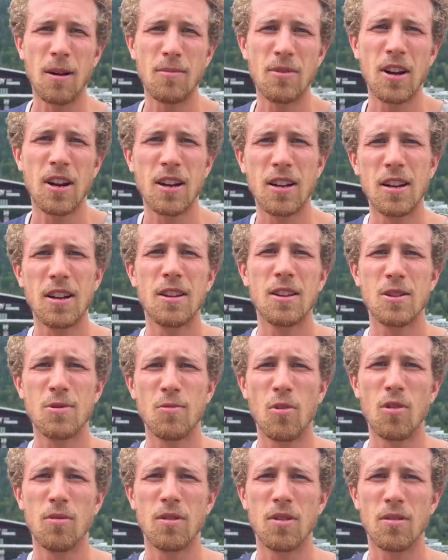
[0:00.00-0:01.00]
I'm taking in this
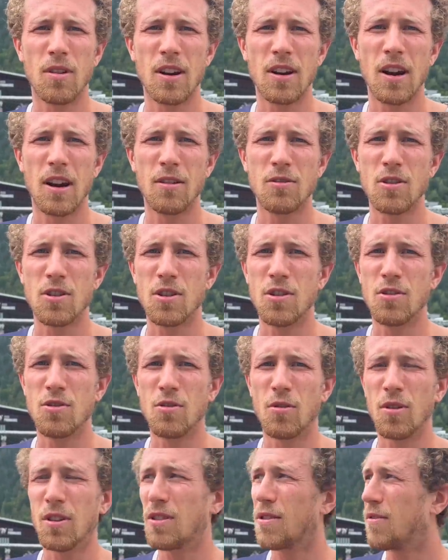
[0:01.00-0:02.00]
moment right now, just
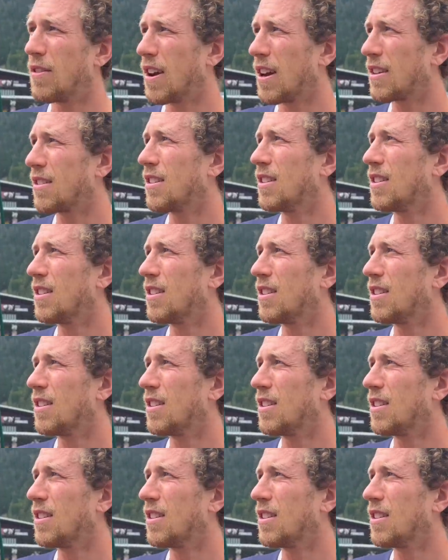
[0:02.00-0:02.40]
enjoying the fact